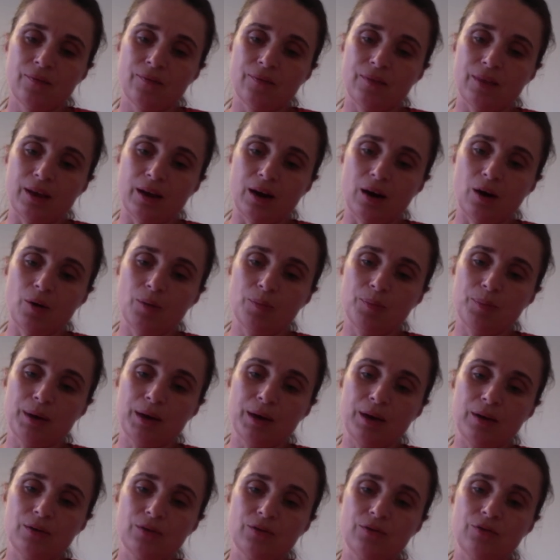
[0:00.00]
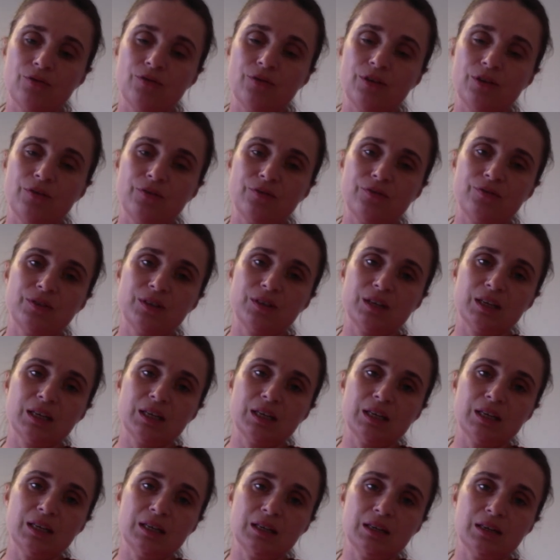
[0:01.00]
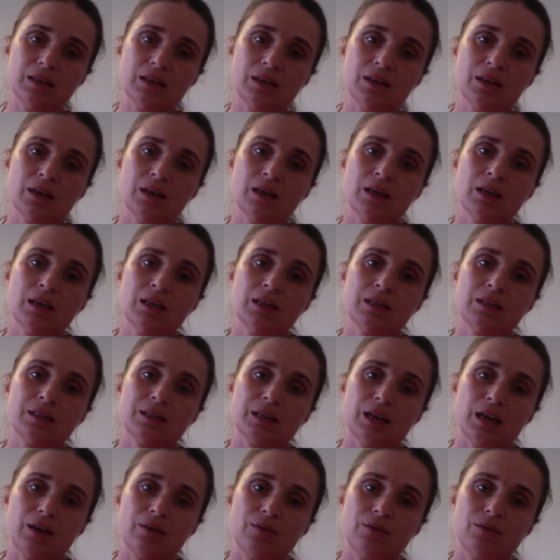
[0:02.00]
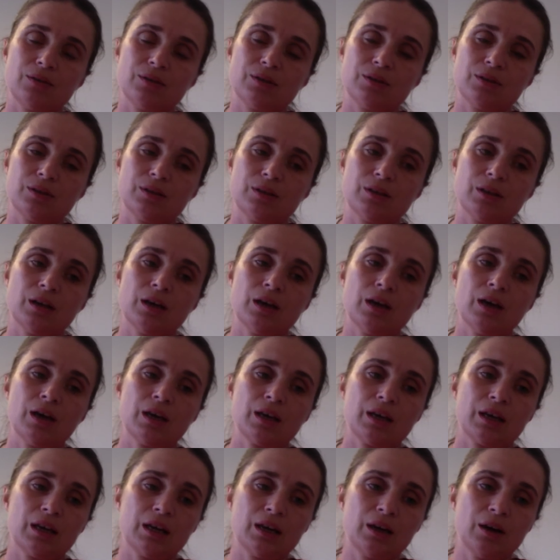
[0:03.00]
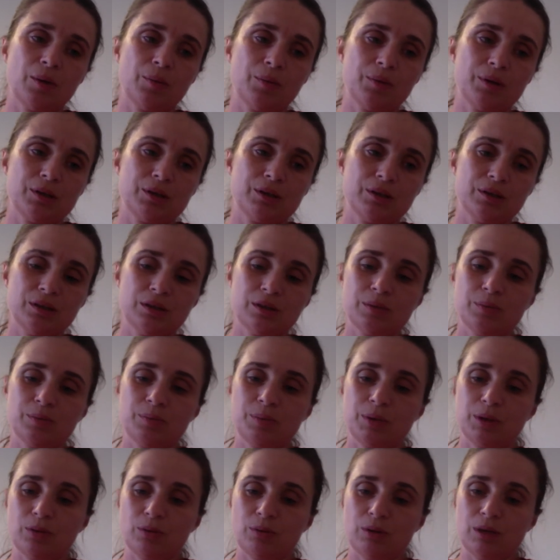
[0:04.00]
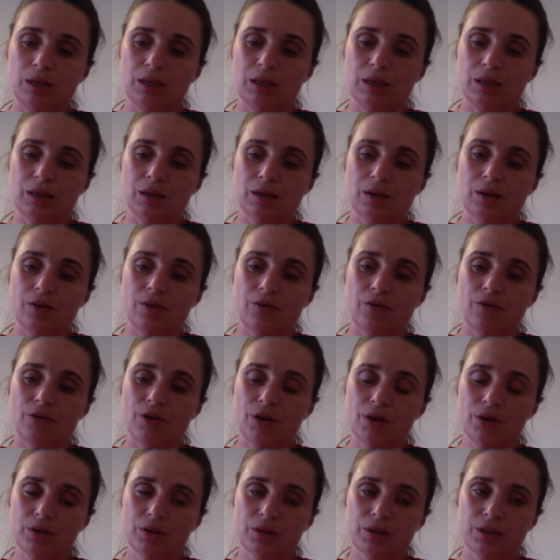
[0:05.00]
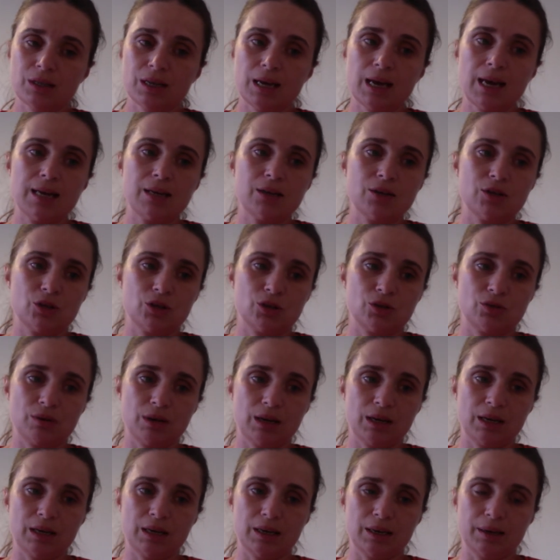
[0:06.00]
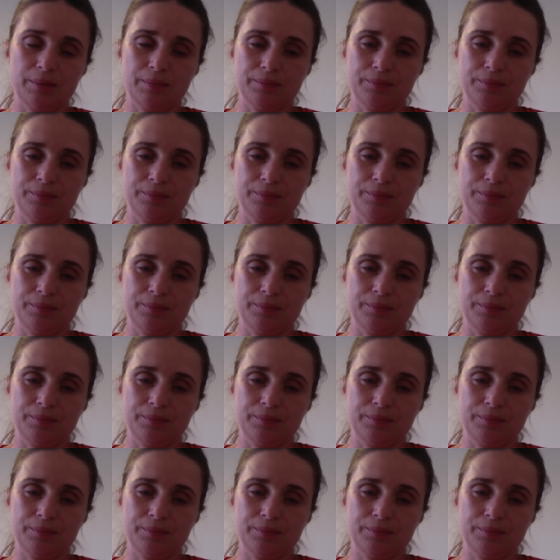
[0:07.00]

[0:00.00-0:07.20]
there are about 15,000 kilometers between France and Australia.